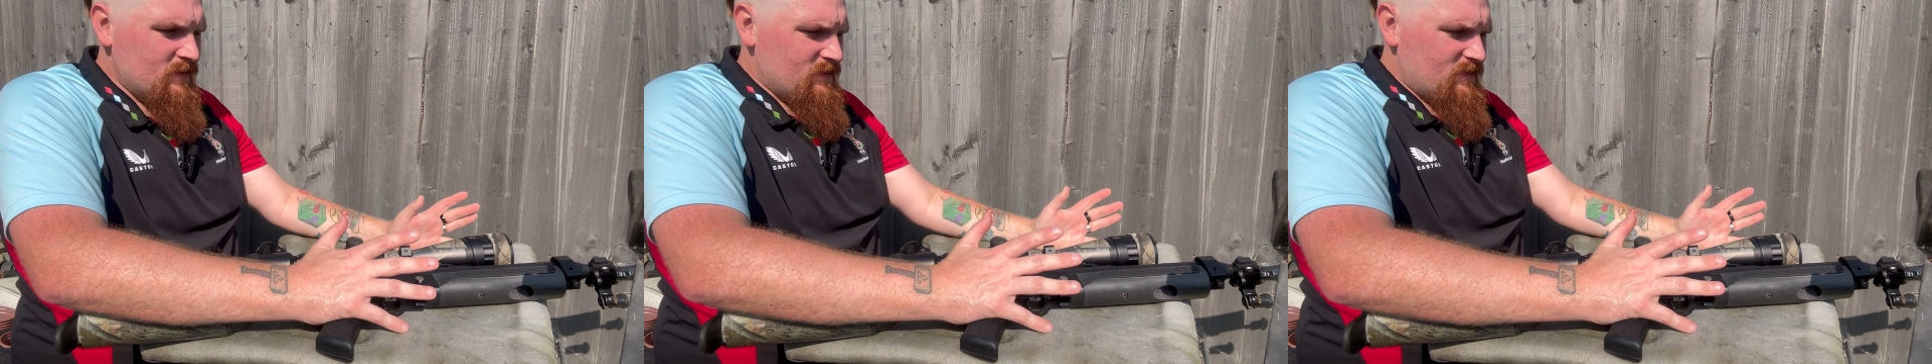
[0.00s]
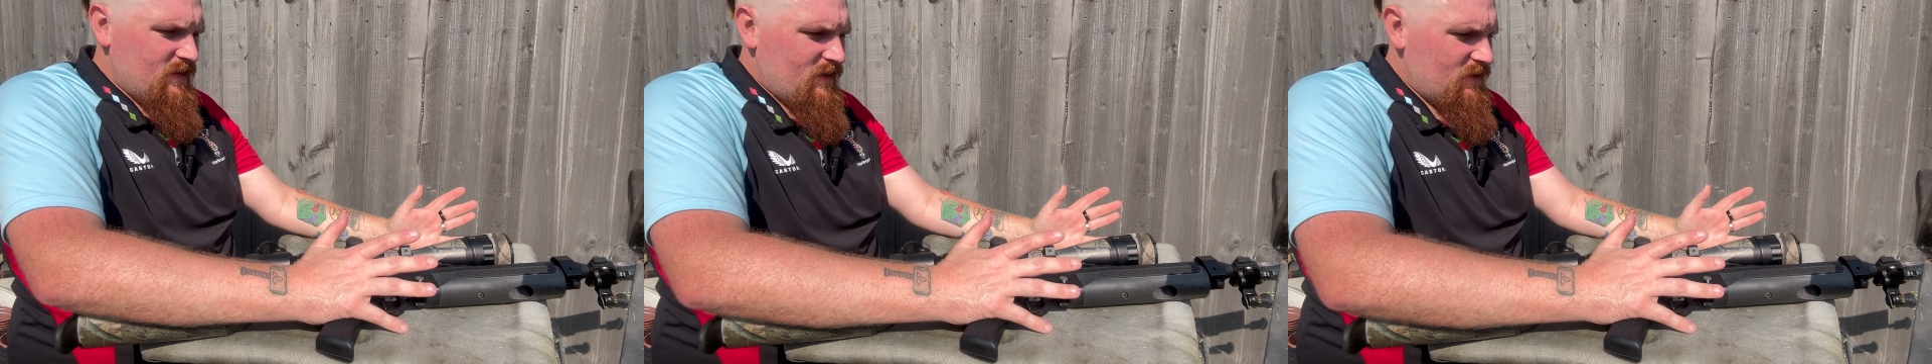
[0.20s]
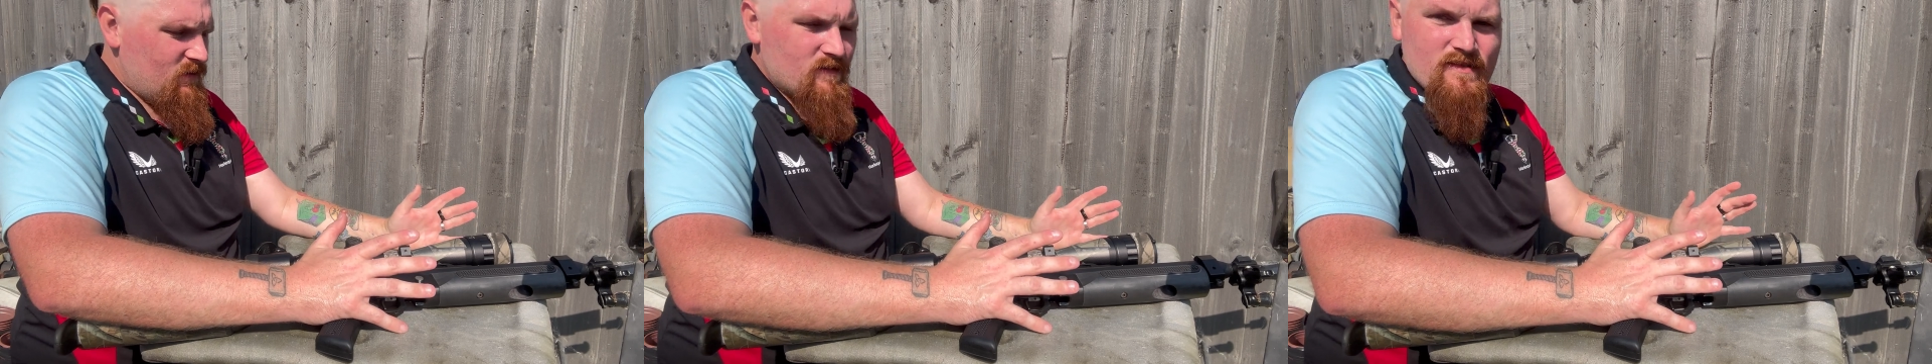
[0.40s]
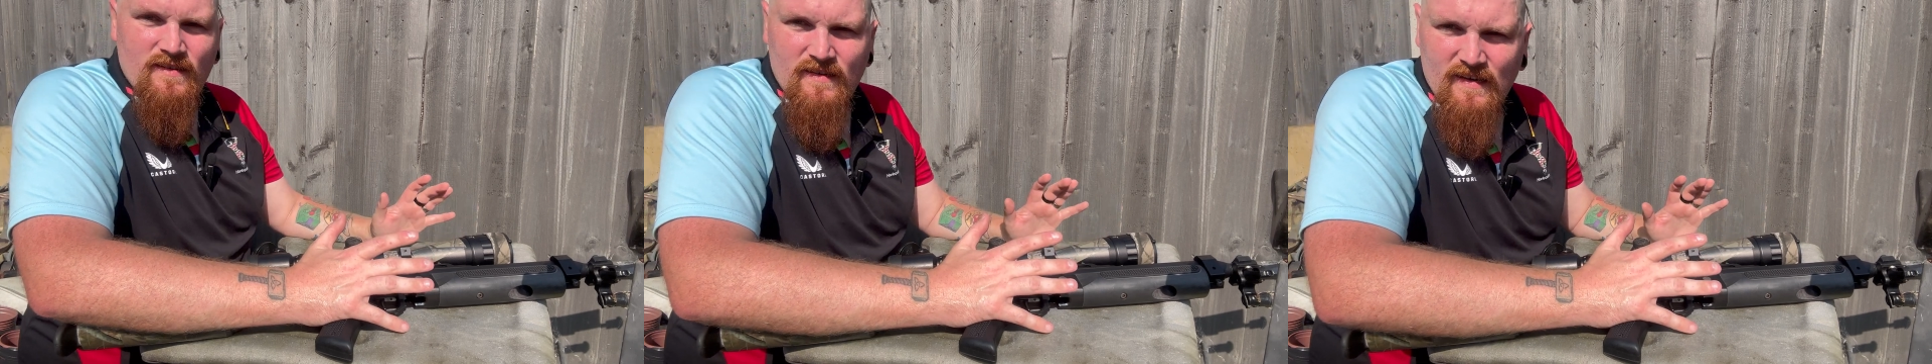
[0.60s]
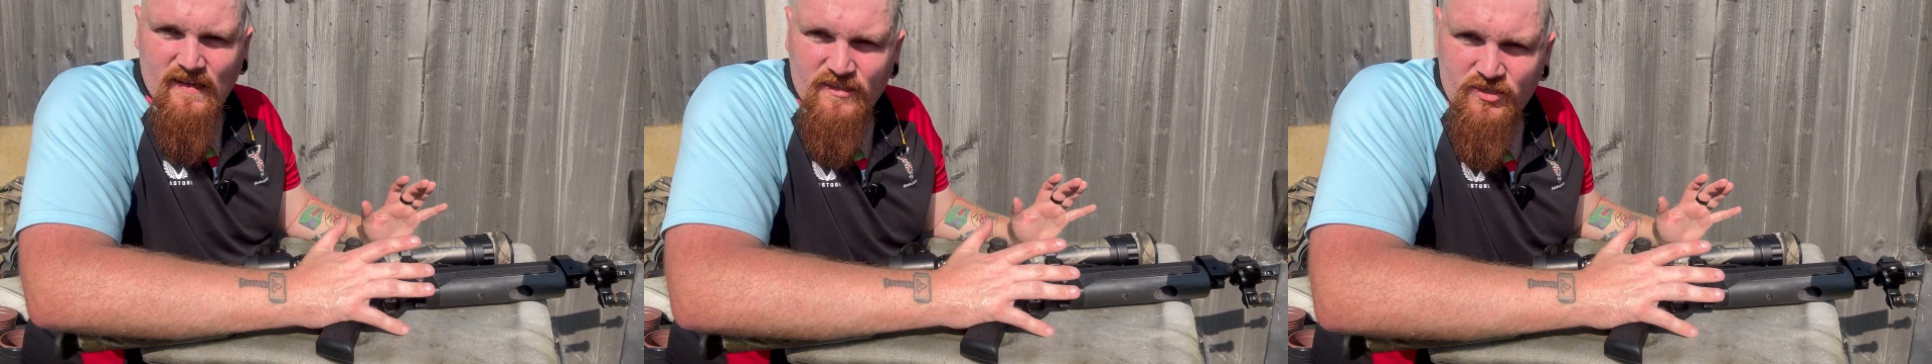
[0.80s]
Now
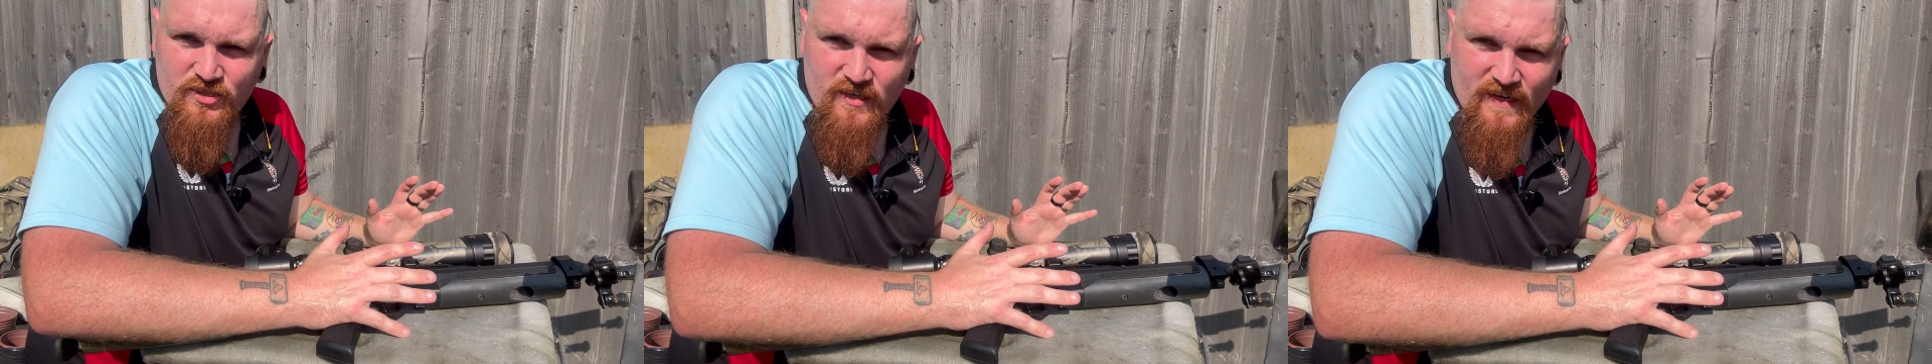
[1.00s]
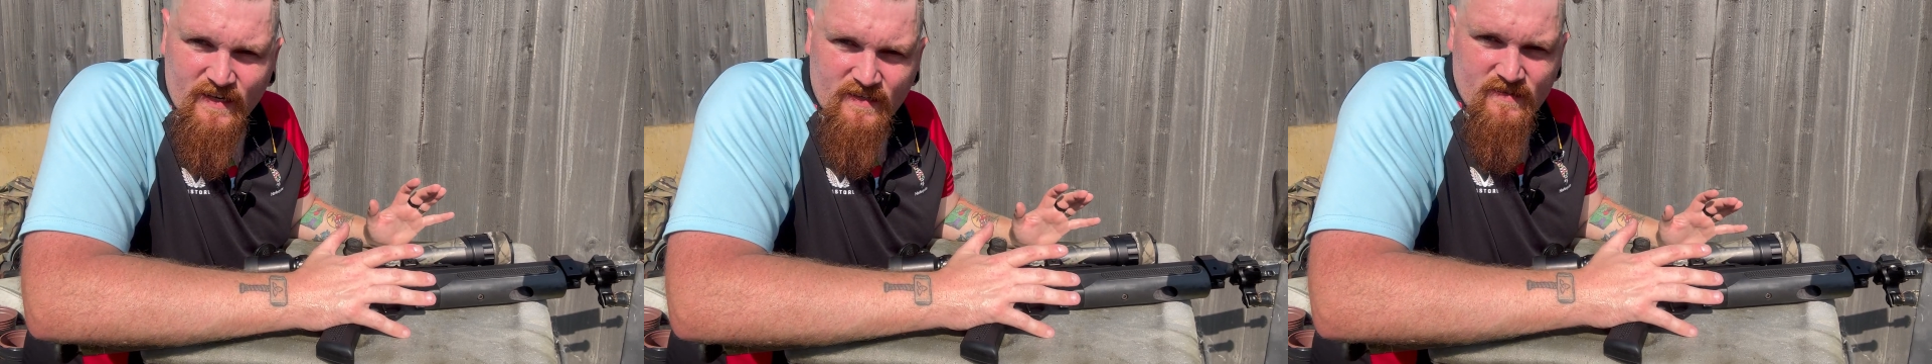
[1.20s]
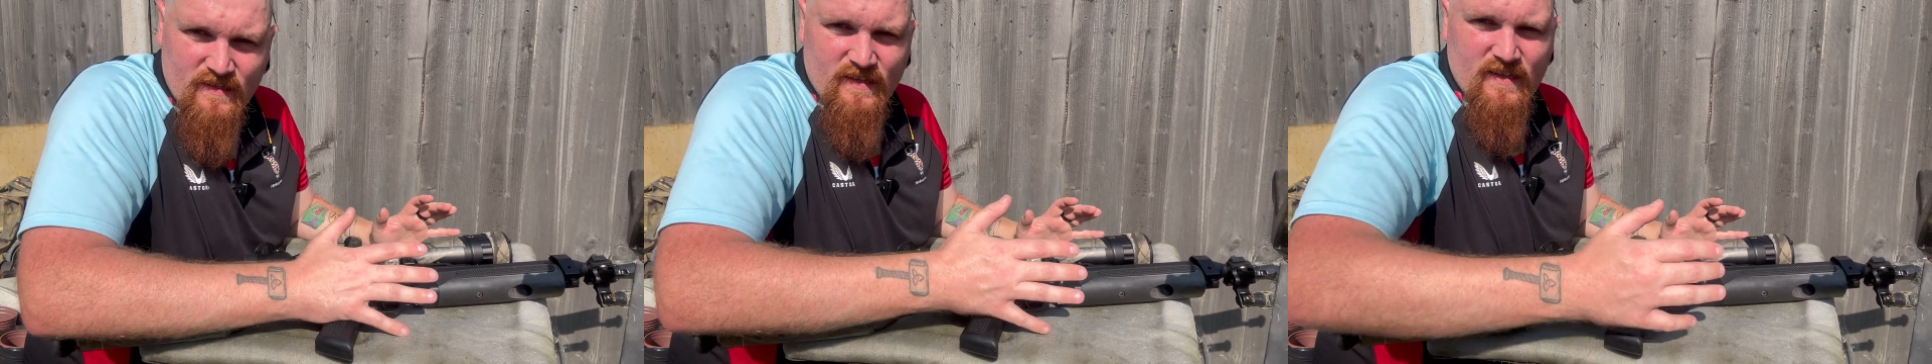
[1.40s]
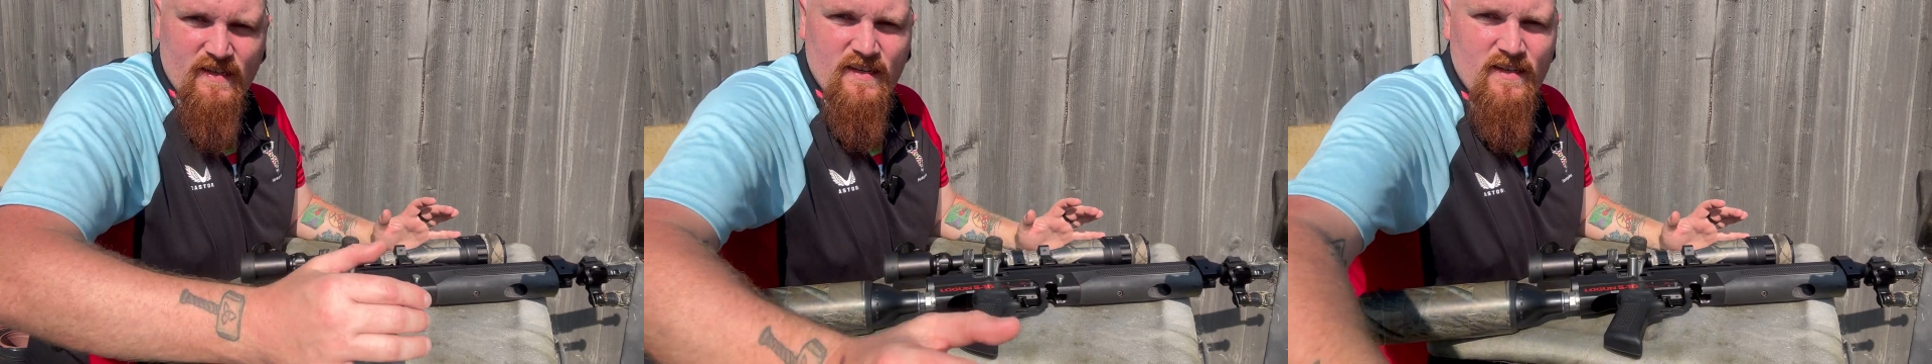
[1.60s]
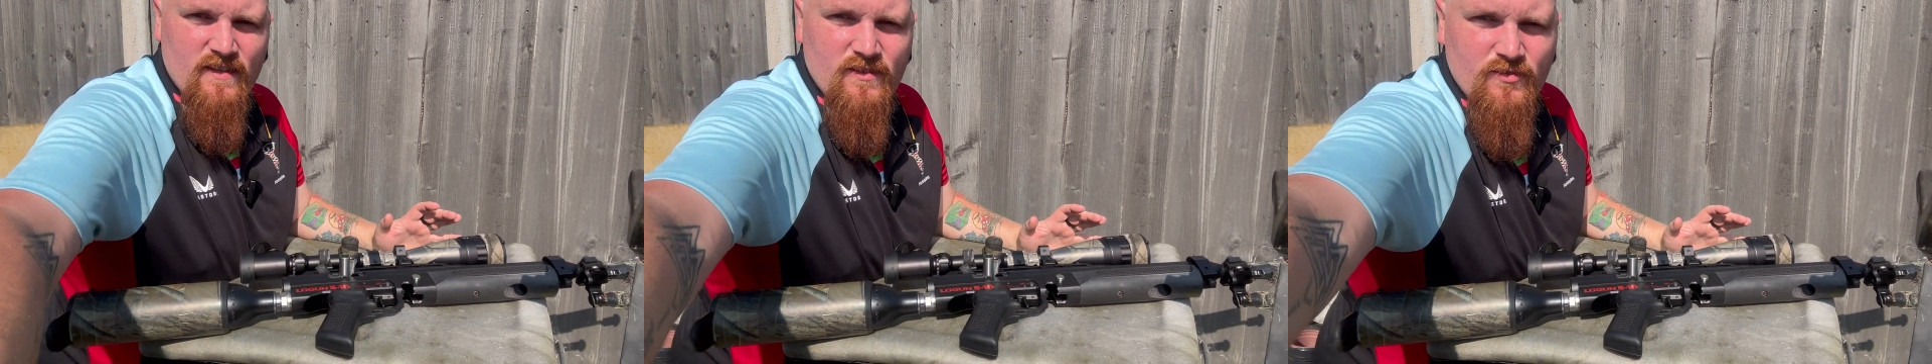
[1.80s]
let's check
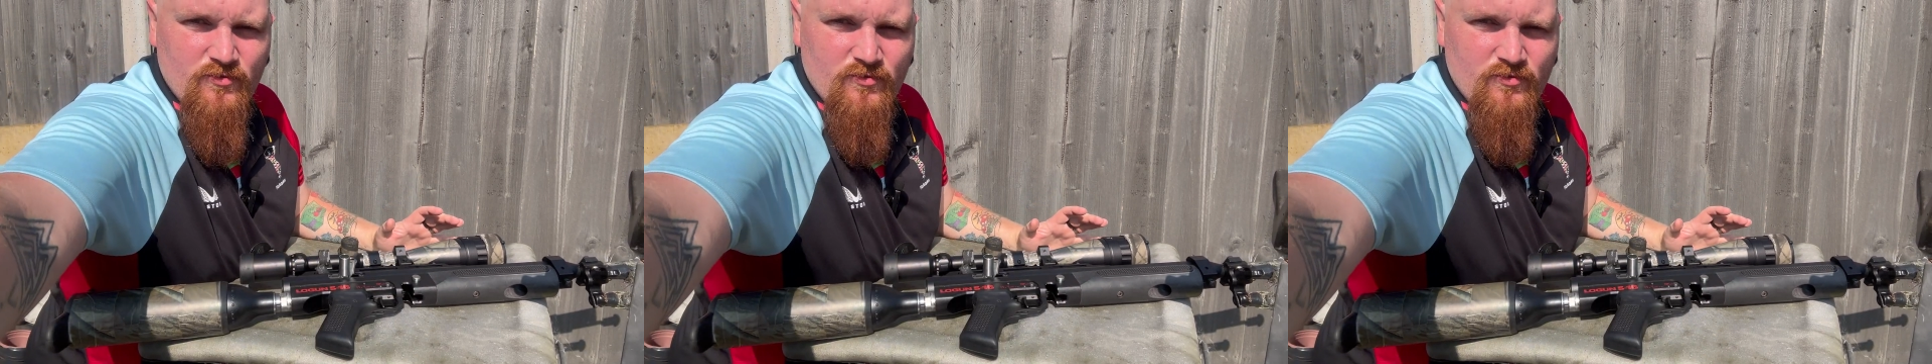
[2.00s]
the